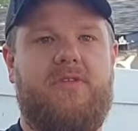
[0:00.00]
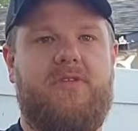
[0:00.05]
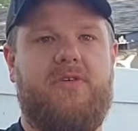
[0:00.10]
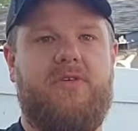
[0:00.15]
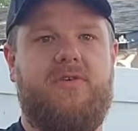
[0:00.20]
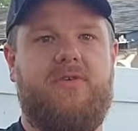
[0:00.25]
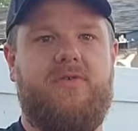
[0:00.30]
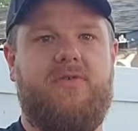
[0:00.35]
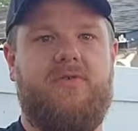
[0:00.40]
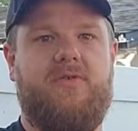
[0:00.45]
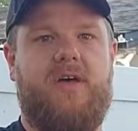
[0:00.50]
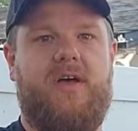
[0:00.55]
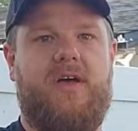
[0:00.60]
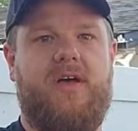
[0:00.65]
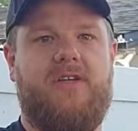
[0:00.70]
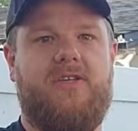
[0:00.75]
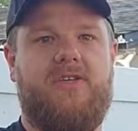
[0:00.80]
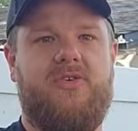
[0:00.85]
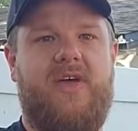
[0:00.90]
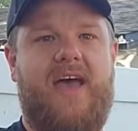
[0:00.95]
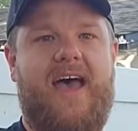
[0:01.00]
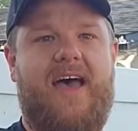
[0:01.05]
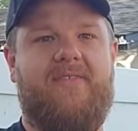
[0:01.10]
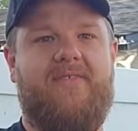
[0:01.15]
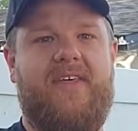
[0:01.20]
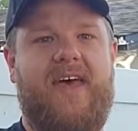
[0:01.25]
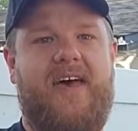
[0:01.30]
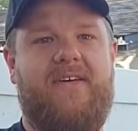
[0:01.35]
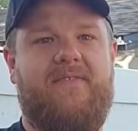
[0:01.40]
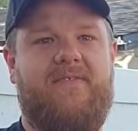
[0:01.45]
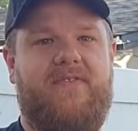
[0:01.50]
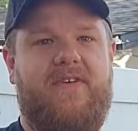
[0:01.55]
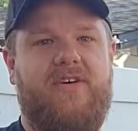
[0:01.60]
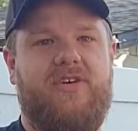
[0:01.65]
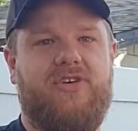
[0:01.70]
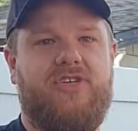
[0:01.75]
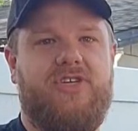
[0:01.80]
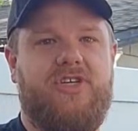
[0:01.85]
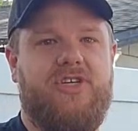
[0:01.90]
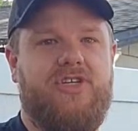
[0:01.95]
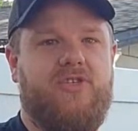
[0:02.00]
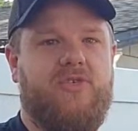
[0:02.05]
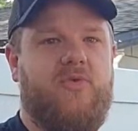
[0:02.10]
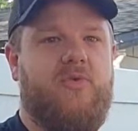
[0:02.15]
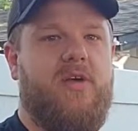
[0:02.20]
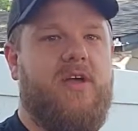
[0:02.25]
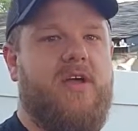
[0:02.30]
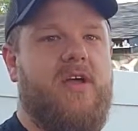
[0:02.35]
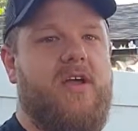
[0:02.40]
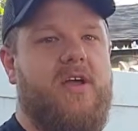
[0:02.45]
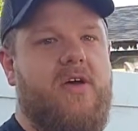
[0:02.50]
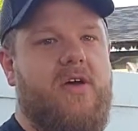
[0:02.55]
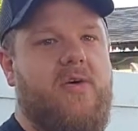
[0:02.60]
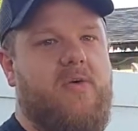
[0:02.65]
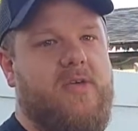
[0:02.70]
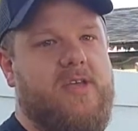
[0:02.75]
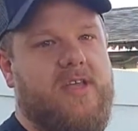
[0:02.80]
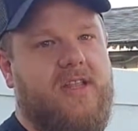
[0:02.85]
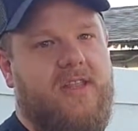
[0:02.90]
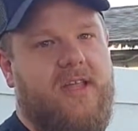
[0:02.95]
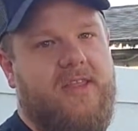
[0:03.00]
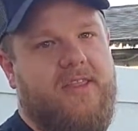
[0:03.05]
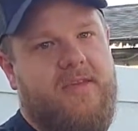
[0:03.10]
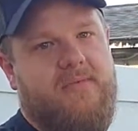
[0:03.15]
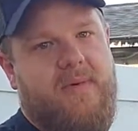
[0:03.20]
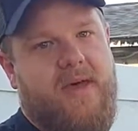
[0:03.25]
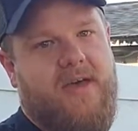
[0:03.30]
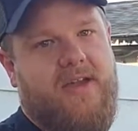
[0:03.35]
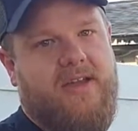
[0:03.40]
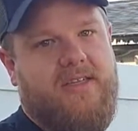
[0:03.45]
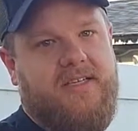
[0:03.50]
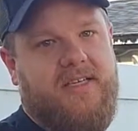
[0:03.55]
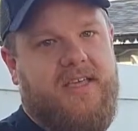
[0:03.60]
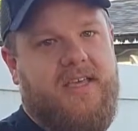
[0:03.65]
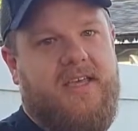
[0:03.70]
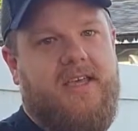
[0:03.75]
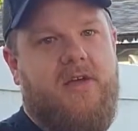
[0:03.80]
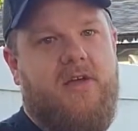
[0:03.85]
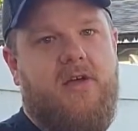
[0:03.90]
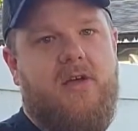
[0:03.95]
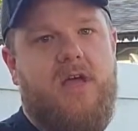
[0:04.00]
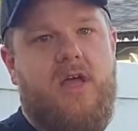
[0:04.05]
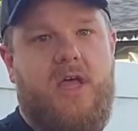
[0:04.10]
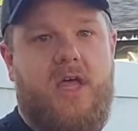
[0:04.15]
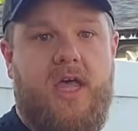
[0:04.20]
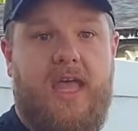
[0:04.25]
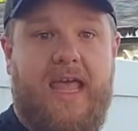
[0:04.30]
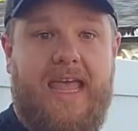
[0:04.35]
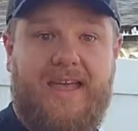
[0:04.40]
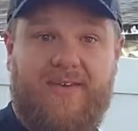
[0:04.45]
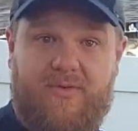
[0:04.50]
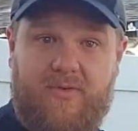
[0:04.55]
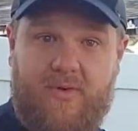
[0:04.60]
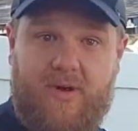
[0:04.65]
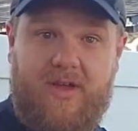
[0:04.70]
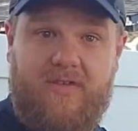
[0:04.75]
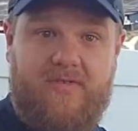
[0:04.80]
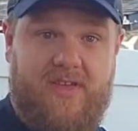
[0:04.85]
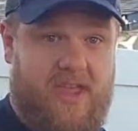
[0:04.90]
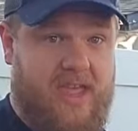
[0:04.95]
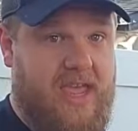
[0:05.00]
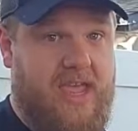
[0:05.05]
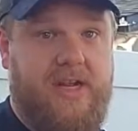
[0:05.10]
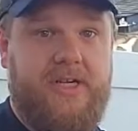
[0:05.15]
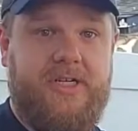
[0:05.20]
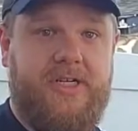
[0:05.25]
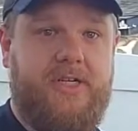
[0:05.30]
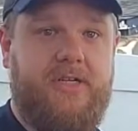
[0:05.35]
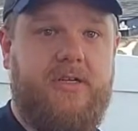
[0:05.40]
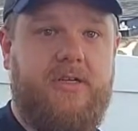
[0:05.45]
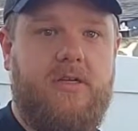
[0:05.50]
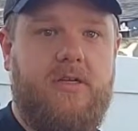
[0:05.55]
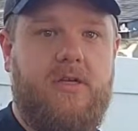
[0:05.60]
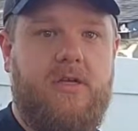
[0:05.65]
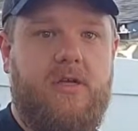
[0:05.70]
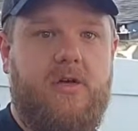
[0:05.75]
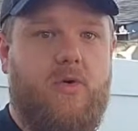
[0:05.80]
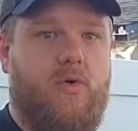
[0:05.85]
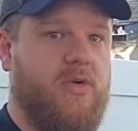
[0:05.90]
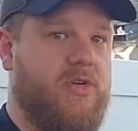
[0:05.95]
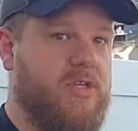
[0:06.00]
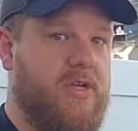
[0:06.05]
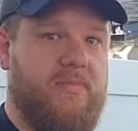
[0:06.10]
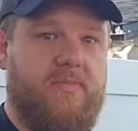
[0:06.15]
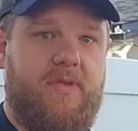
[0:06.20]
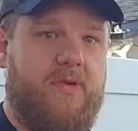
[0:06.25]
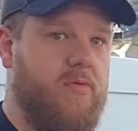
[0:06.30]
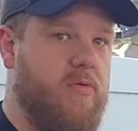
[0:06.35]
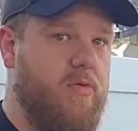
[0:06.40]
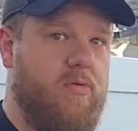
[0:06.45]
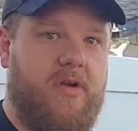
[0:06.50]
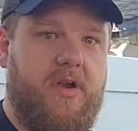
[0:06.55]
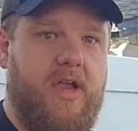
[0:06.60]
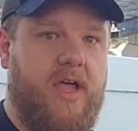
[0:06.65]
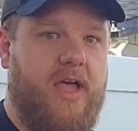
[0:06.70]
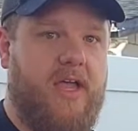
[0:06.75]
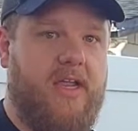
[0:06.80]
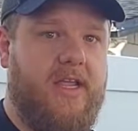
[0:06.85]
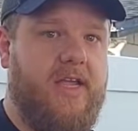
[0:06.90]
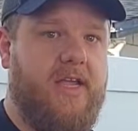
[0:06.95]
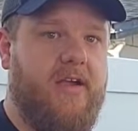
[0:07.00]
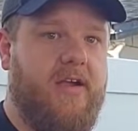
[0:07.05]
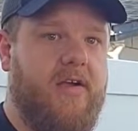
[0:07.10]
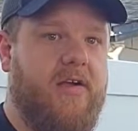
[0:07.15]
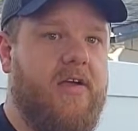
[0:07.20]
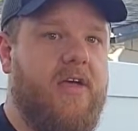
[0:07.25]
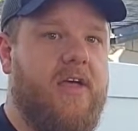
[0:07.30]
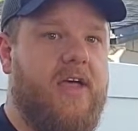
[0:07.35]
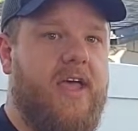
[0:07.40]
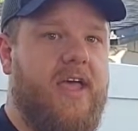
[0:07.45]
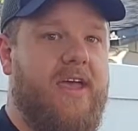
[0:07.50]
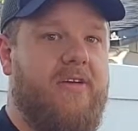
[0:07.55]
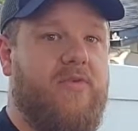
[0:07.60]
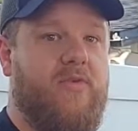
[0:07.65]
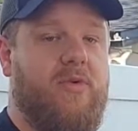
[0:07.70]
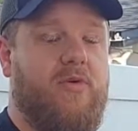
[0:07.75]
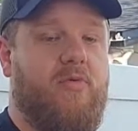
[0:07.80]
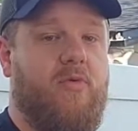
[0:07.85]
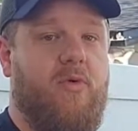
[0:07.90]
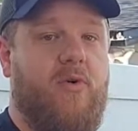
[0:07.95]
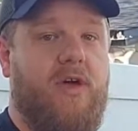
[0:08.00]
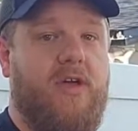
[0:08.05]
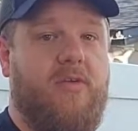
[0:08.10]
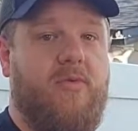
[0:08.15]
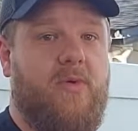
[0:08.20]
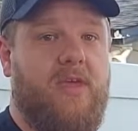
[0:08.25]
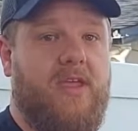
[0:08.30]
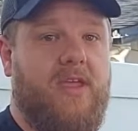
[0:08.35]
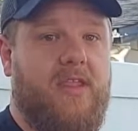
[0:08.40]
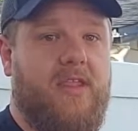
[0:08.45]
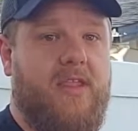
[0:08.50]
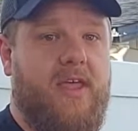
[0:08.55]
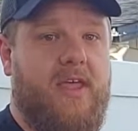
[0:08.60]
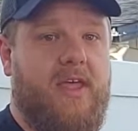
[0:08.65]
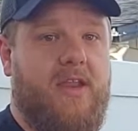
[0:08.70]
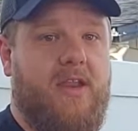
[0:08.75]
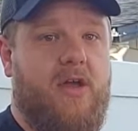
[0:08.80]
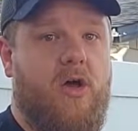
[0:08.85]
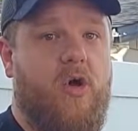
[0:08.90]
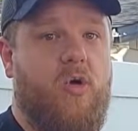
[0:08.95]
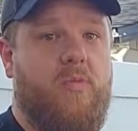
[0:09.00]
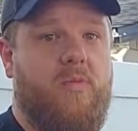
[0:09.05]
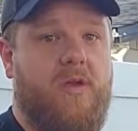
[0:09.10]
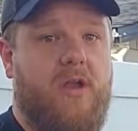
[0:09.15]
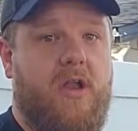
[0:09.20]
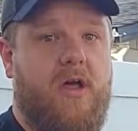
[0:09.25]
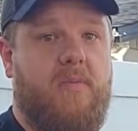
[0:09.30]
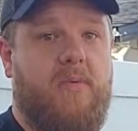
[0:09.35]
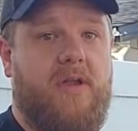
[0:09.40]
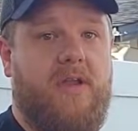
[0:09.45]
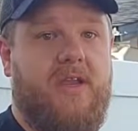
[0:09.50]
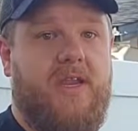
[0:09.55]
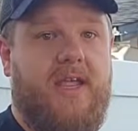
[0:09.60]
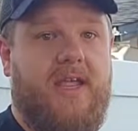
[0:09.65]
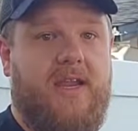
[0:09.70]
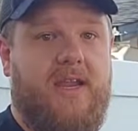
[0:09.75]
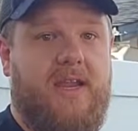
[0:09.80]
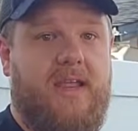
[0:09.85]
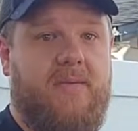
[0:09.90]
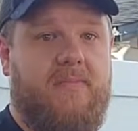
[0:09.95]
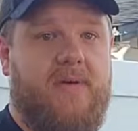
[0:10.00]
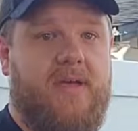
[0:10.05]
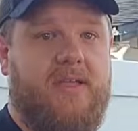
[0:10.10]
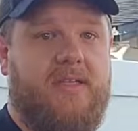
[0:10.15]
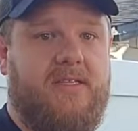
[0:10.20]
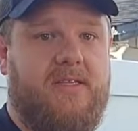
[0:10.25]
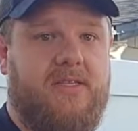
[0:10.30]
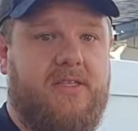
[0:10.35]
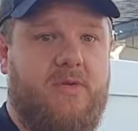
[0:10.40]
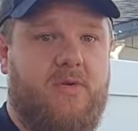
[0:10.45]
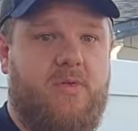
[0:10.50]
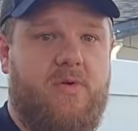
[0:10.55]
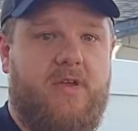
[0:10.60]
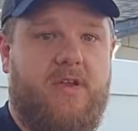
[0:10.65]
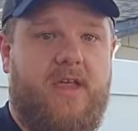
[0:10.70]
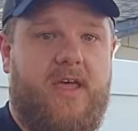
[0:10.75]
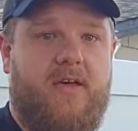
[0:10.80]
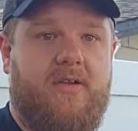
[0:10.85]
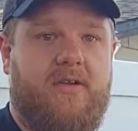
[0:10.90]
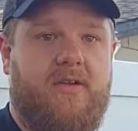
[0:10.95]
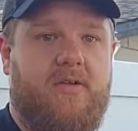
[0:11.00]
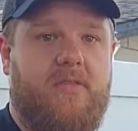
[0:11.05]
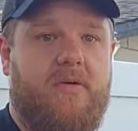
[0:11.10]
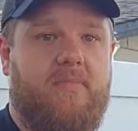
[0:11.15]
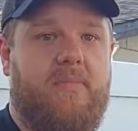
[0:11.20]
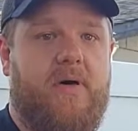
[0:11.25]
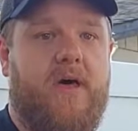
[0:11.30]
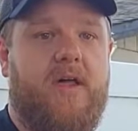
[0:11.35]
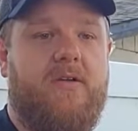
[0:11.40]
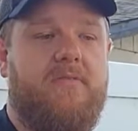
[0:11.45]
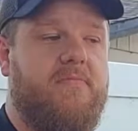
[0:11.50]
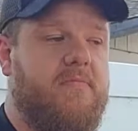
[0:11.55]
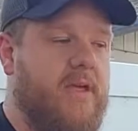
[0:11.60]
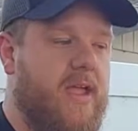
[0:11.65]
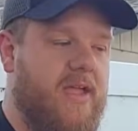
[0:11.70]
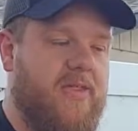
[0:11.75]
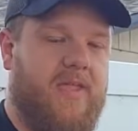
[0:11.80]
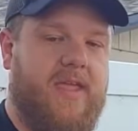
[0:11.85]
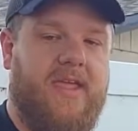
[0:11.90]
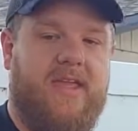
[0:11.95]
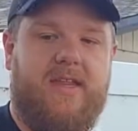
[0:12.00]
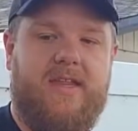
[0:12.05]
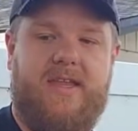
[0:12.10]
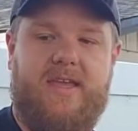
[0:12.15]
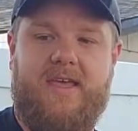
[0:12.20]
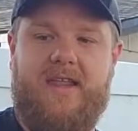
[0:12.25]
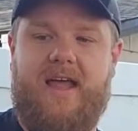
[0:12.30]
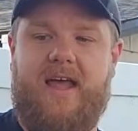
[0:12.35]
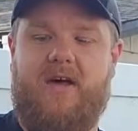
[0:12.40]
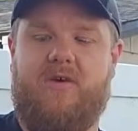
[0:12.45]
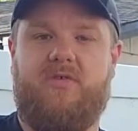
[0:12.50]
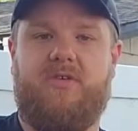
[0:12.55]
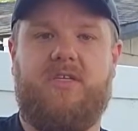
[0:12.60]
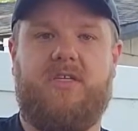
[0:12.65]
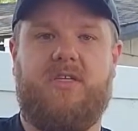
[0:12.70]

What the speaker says: to have that function to where we can let them out into here if we're on vacation or something where we're not here. If we want, we can then open it up on a day-to-day basis, the one down here on the bottom, and they can get out